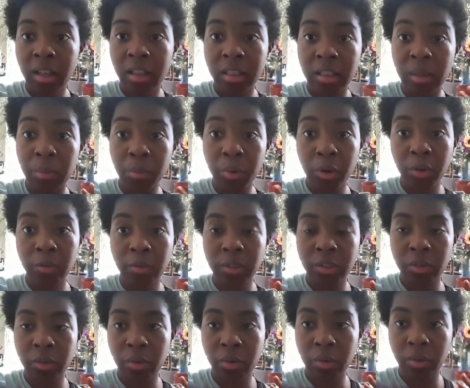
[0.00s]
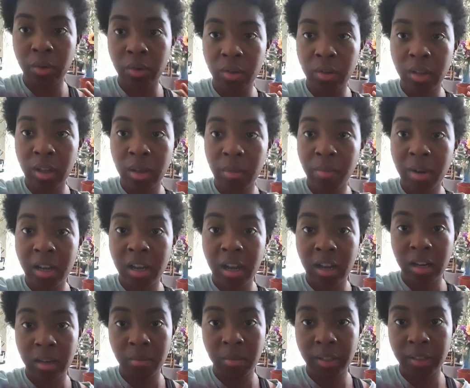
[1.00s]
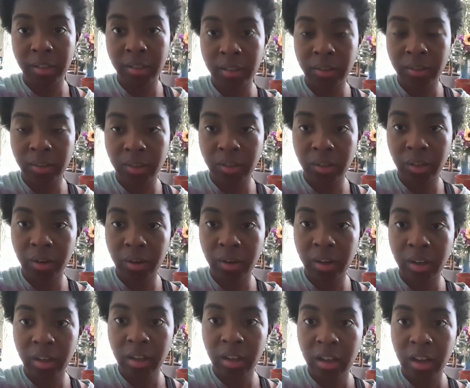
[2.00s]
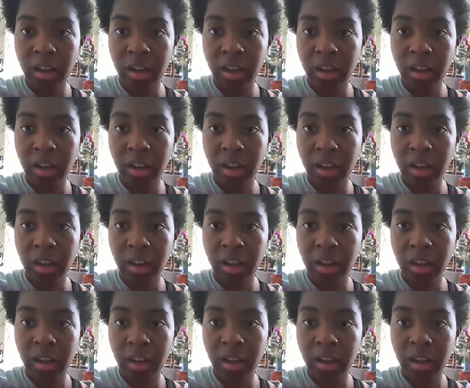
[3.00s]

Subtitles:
the perfect girl by any means necessary.